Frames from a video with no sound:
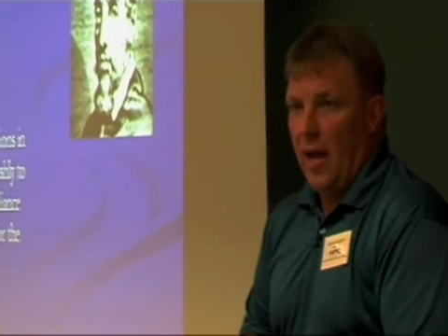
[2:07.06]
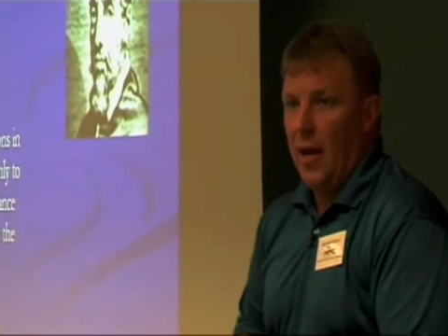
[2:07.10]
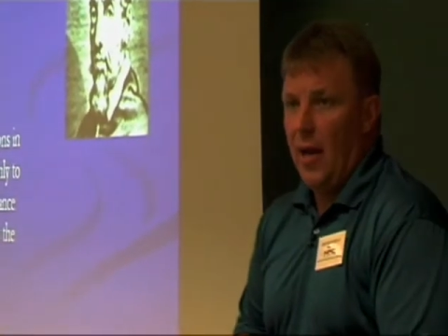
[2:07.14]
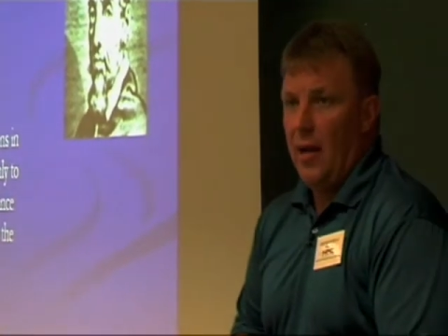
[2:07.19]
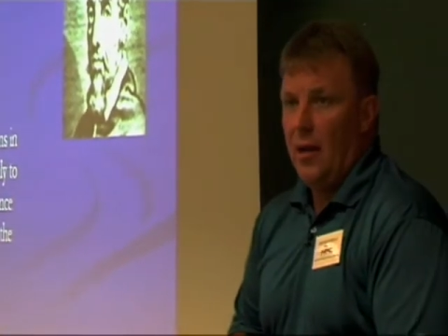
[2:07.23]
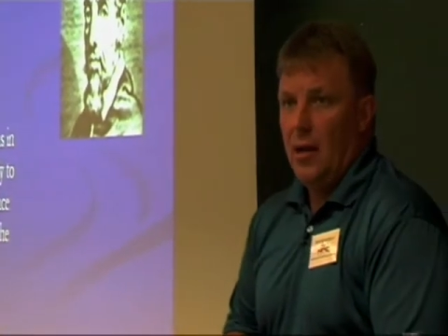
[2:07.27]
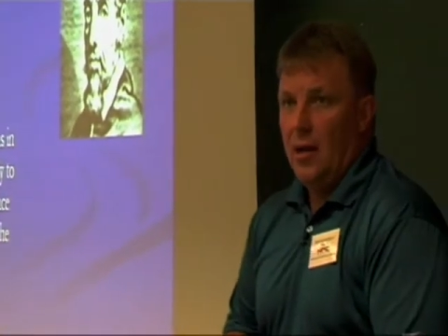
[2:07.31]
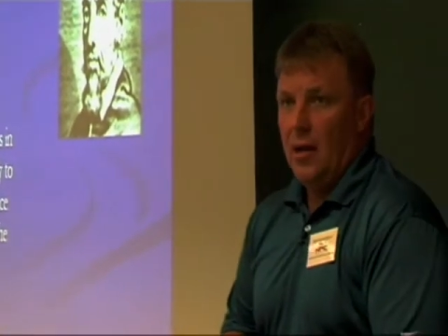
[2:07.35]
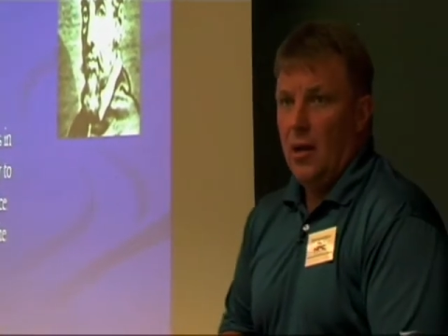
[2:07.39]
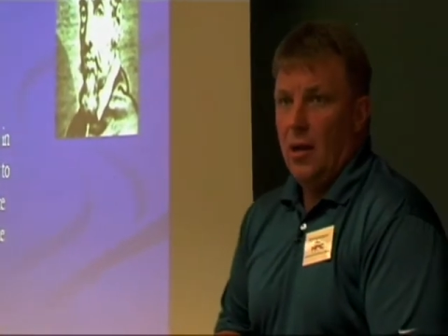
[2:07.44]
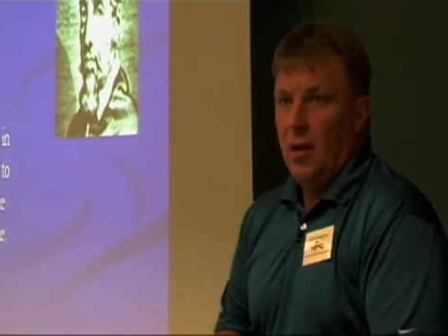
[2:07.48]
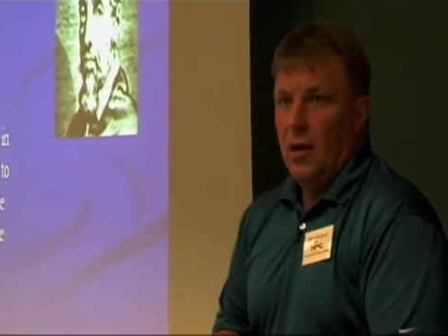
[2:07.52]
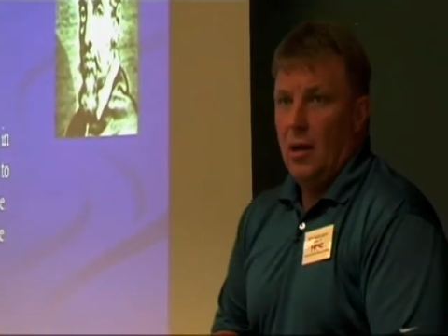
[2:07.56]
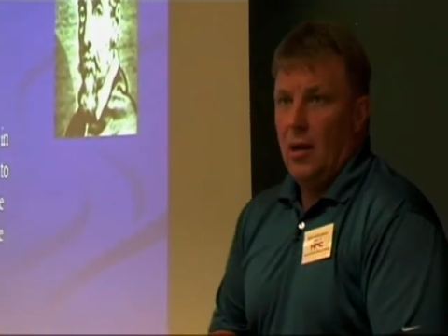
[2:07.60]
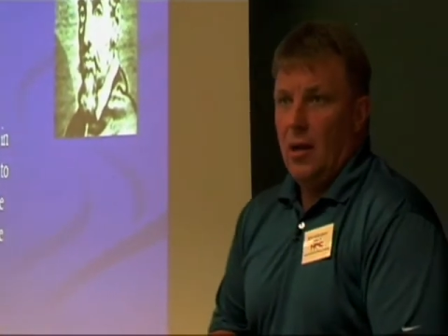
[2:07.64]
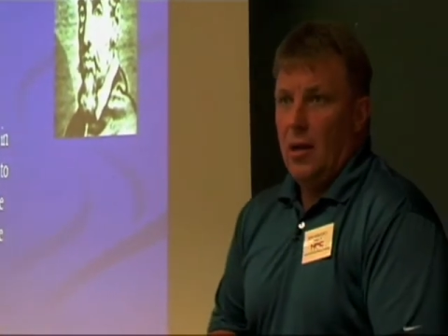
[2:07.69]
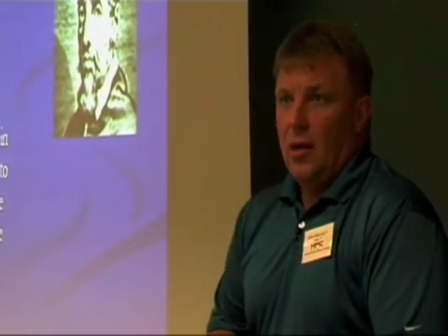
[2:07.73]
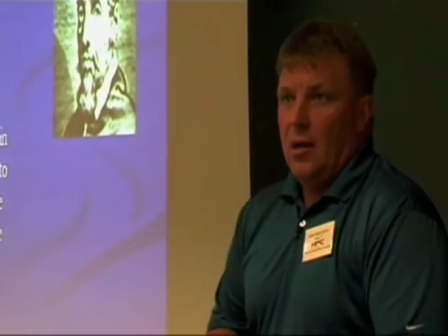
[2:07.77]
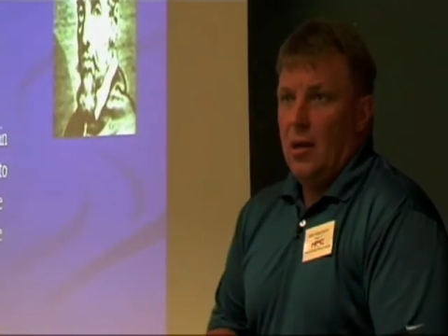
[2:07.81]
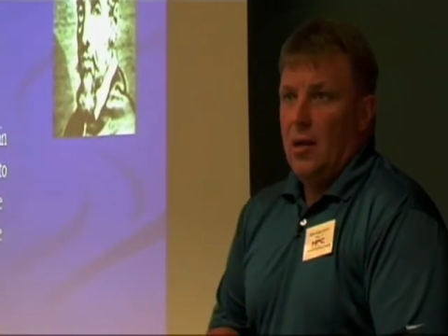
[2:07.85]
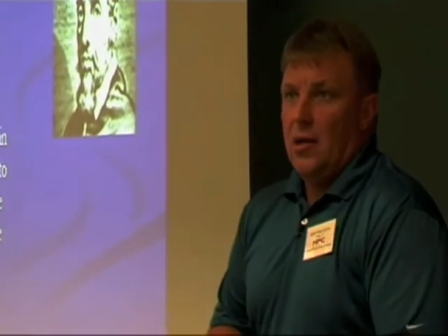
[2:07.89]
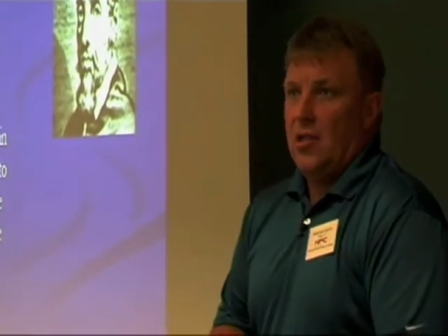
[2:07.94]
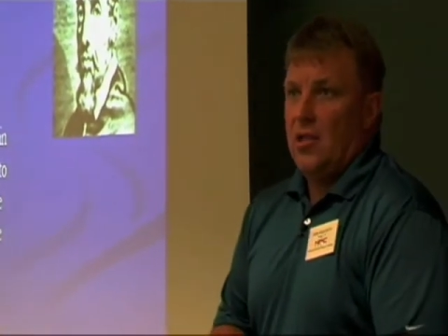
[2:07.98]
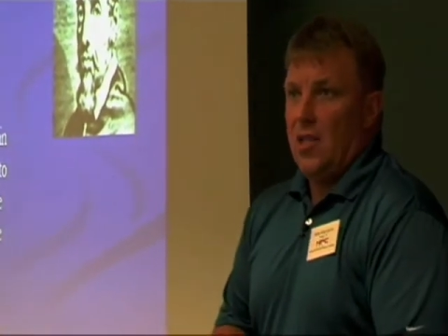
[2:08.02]
okay
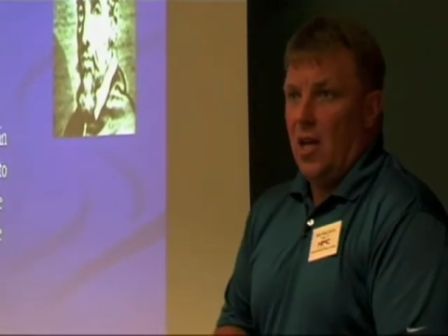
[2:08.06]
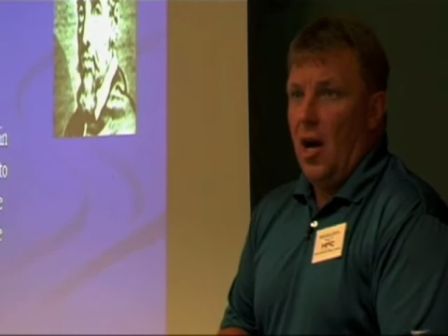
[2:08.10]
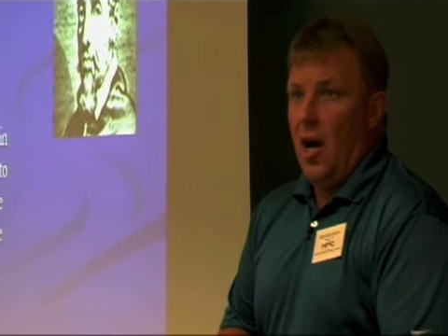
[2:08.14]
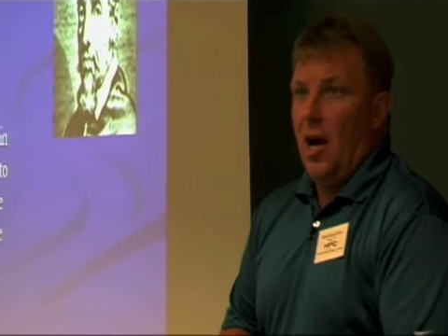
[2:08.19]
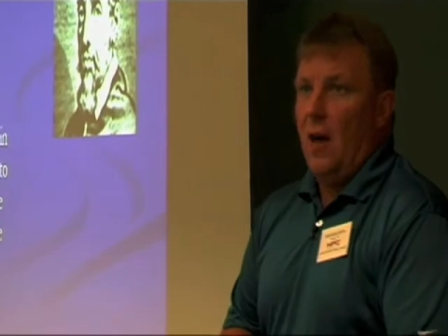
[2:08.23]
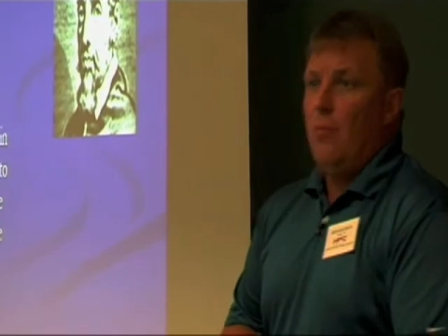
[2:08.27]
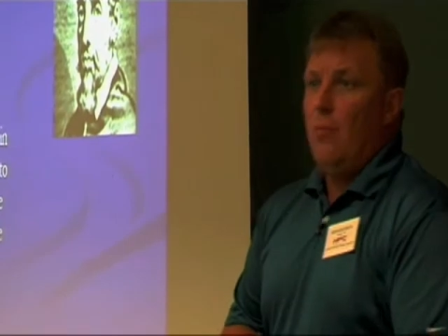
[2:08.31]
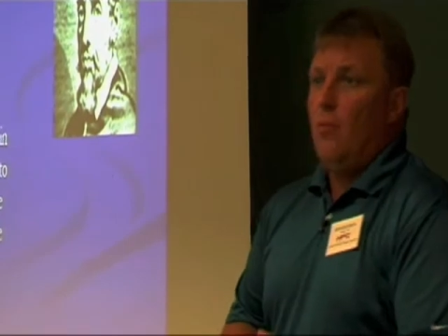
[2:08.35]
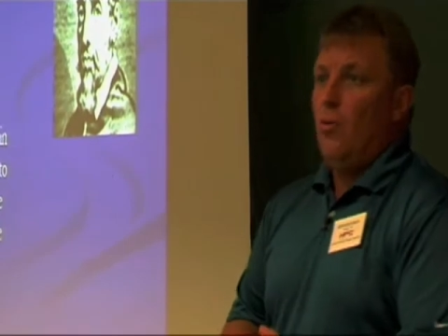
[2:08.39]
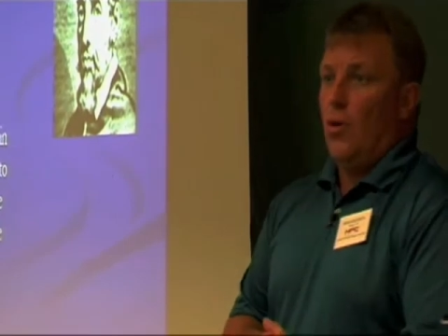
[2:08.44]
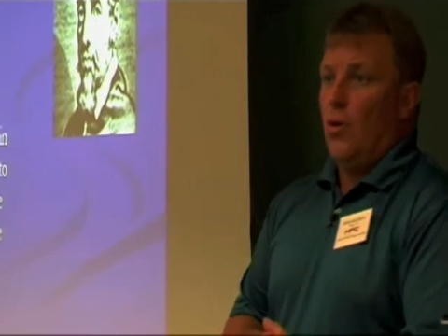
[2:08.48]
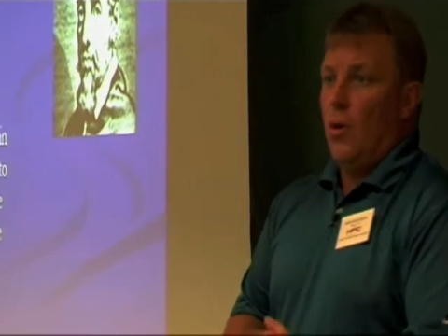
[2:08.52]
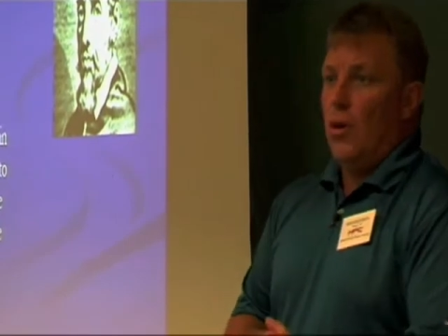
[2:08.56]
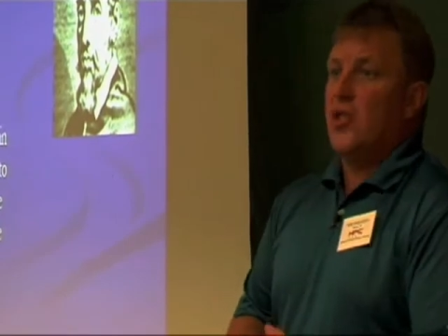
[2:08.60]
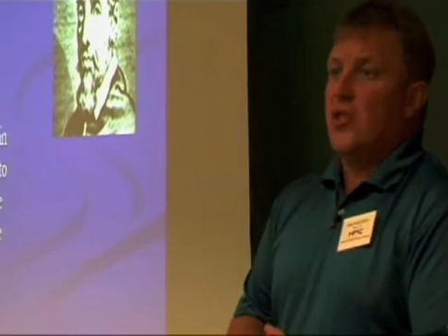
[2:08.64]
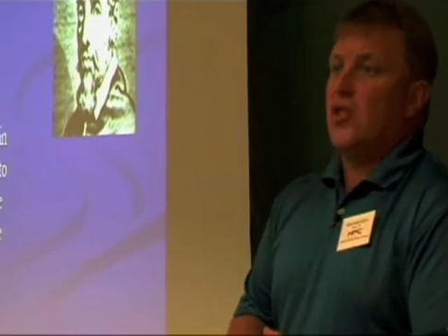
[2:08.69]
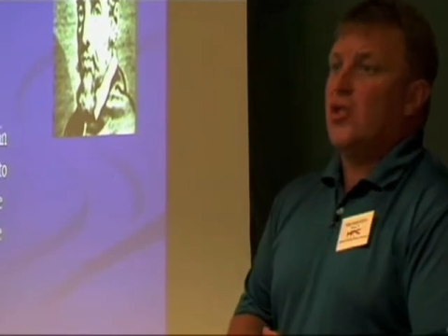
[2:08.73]
some